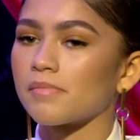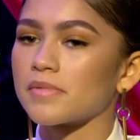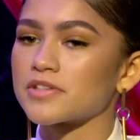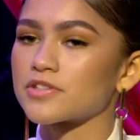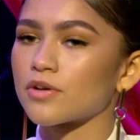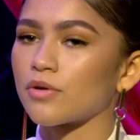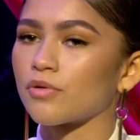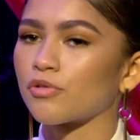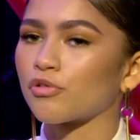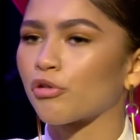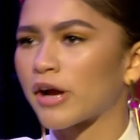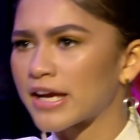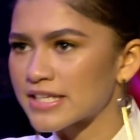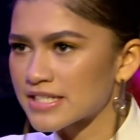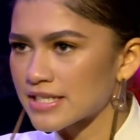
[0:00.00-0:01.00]
is so
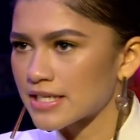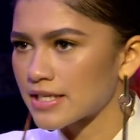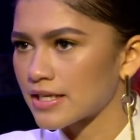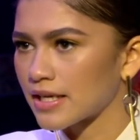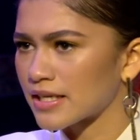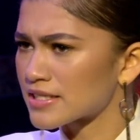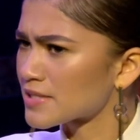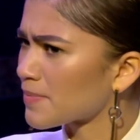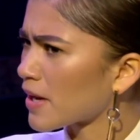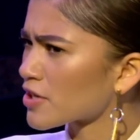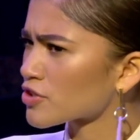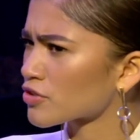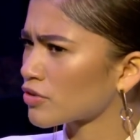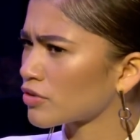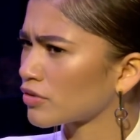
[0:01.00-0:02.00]
crazy and
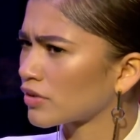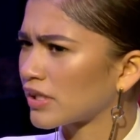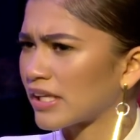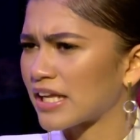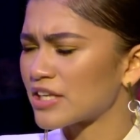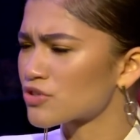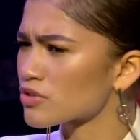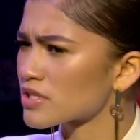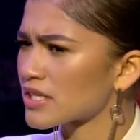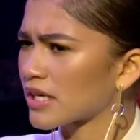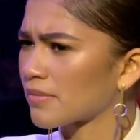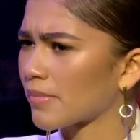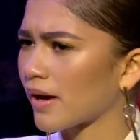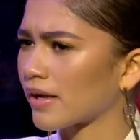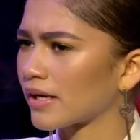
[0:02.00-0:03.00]
special and interesting
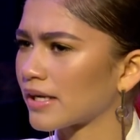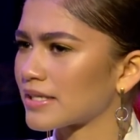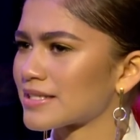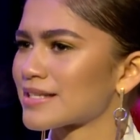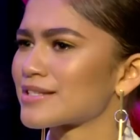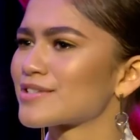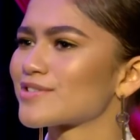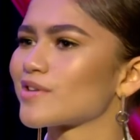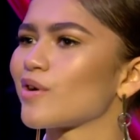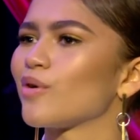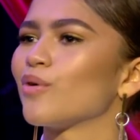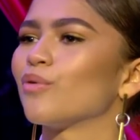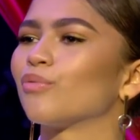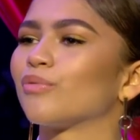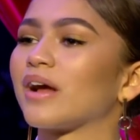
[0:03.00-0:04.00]
about it is it's
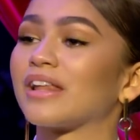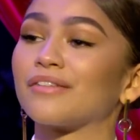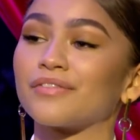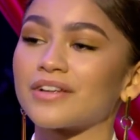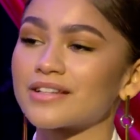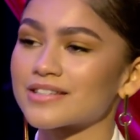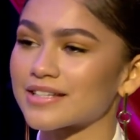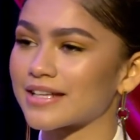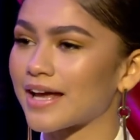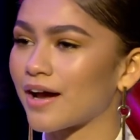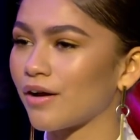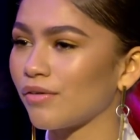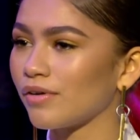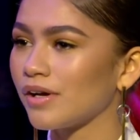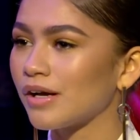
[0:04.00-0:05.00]
so relevant to
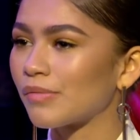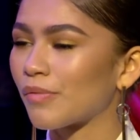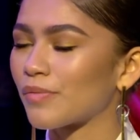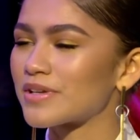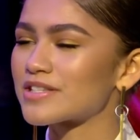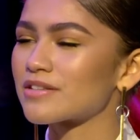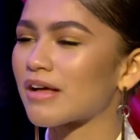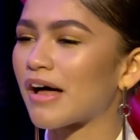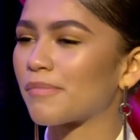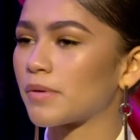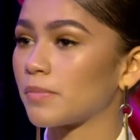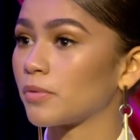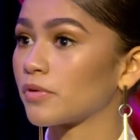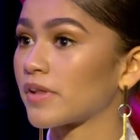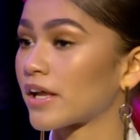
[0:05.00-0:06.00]
now, when we still have
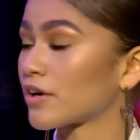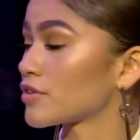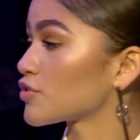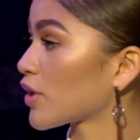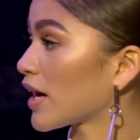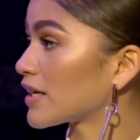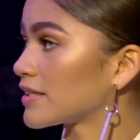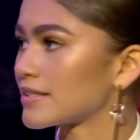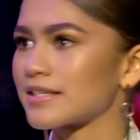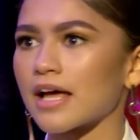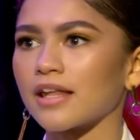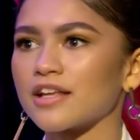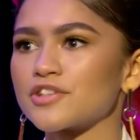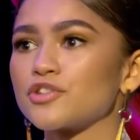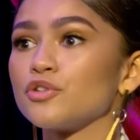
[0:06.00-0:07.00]
people that are trying to
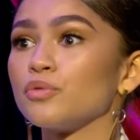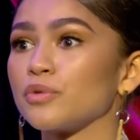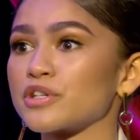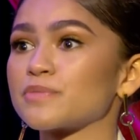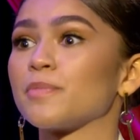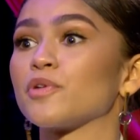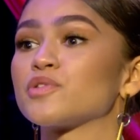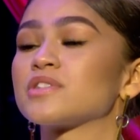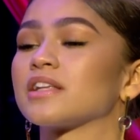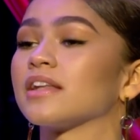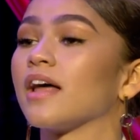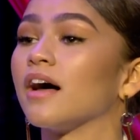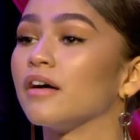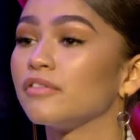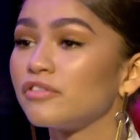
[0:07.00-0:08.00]
tell us who we're supposed to
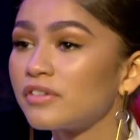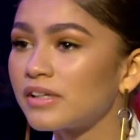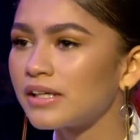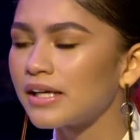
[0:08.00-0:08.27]
love.